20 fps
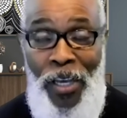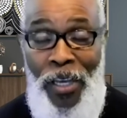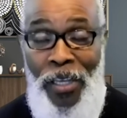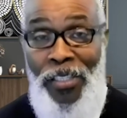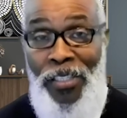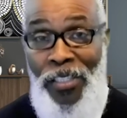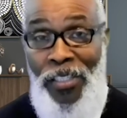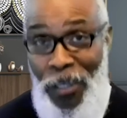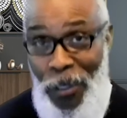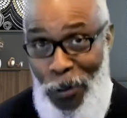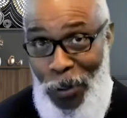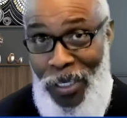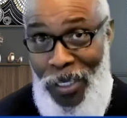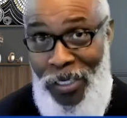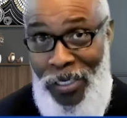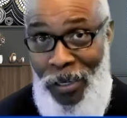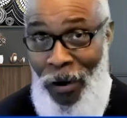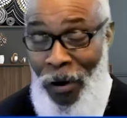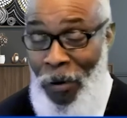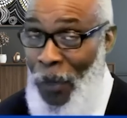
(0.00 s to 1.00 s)

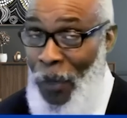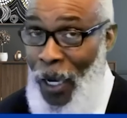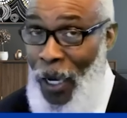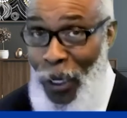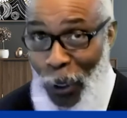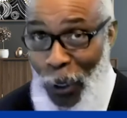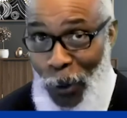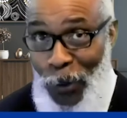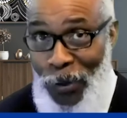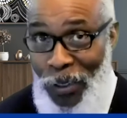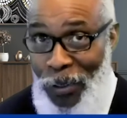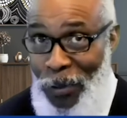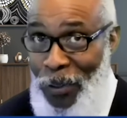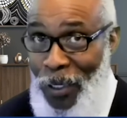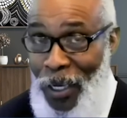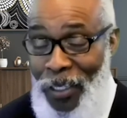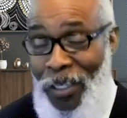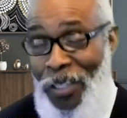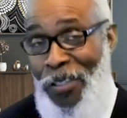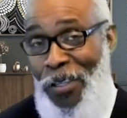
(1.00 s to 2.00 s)
series are my own and do
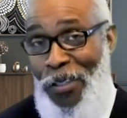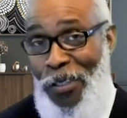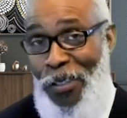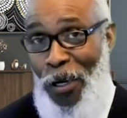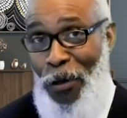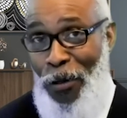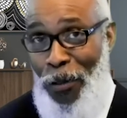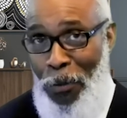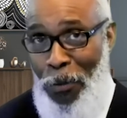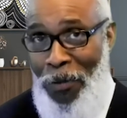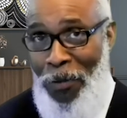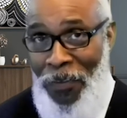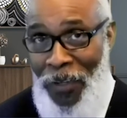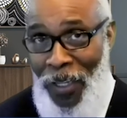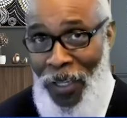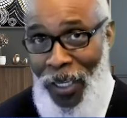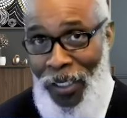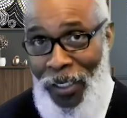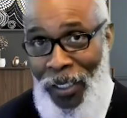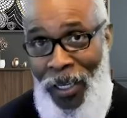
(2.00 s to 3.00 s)
not necessarily
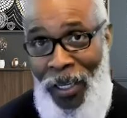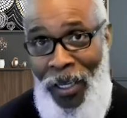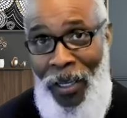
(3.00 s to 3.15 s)
reflect